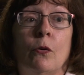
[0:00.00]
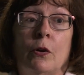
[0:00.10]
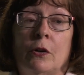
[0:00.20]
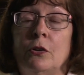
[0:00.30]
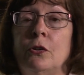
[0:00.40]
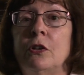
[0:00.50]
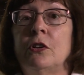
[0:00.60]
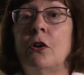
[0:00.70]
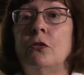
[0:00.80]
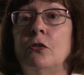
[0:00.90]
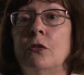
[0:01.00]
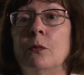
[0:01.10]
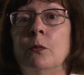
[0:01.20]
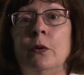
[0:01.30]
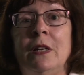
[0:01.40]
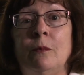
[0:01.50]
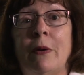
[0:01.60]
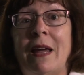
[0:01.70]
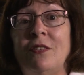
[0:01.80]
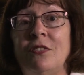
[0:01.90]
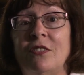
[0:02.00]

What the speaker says: or you could go to the Marine base